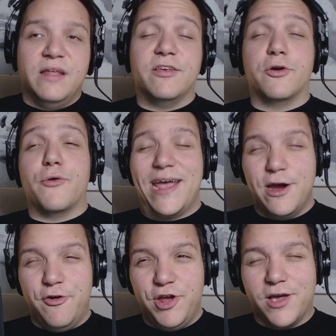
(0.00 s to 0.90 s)
it's a gray
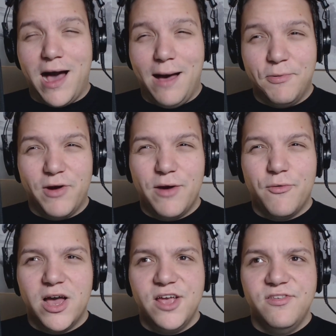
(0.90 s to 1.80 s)
area copyright
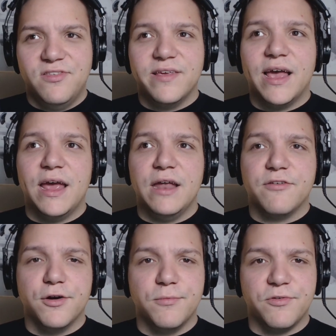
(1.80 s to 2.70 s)
wise, and
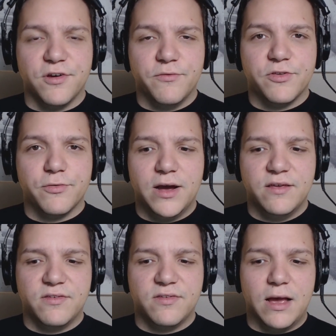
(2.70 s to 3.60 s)
term of service
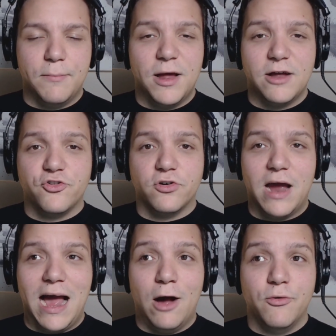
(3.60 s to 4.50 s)
wise, I'm not sure
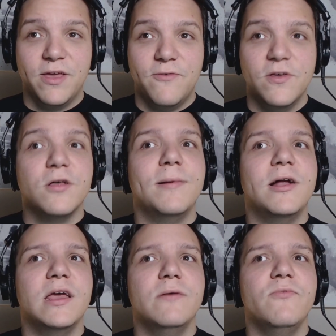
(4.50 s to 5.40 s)
how they feel about
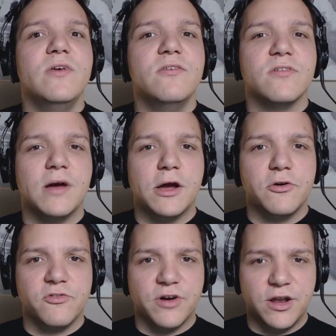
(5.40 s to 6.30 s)
AMVs, so I
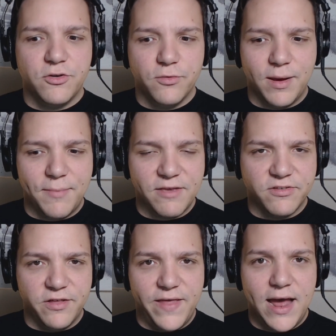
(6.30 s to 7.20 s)
always try to do my
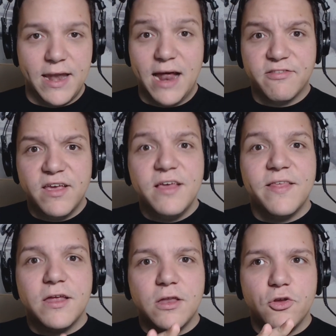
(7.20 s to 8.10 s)
best on that. Not saying
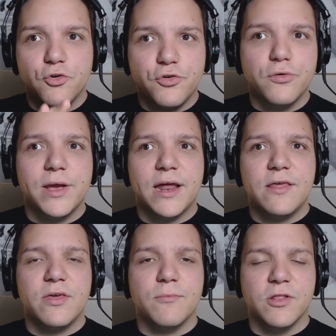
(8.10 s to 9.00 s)
that you're doing
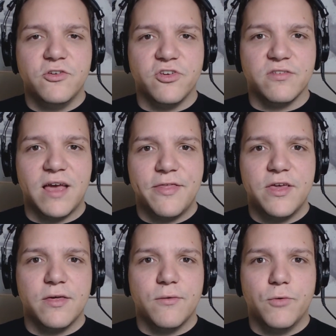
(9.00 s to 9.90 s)
anything malicious. I
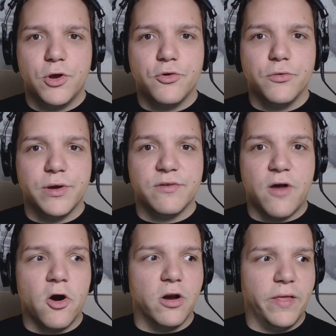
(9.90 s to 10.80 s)
think what you're doing is
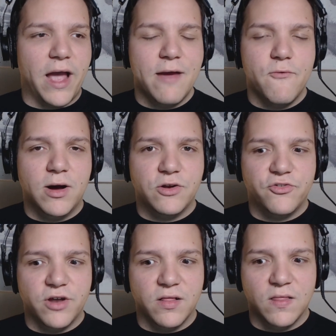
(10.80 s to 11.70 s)
art. Like I
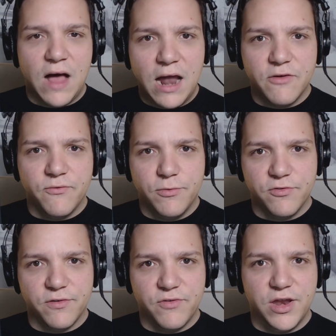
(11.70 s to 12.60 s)
watched a lot of
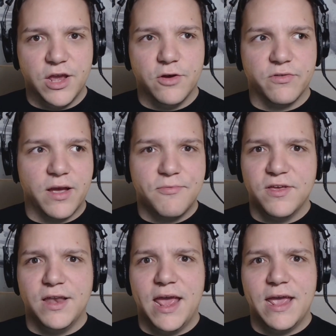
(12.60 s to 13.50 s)
music videos. Like I've
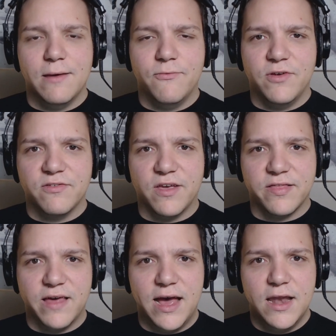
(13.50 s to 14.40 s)
seen AMVs
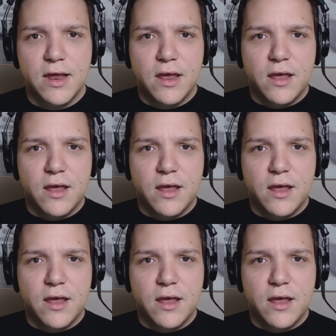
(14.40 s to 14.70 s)
like that.